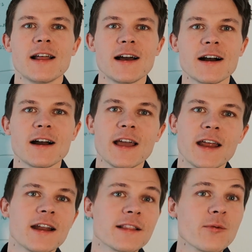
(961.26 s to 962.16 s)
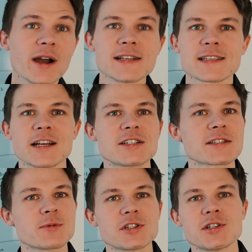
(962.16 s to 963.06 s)
And otherwise, I
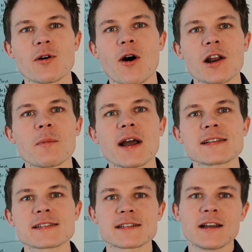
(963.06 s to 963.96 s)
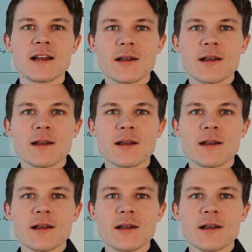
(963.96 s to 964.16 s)
just wish you all the best.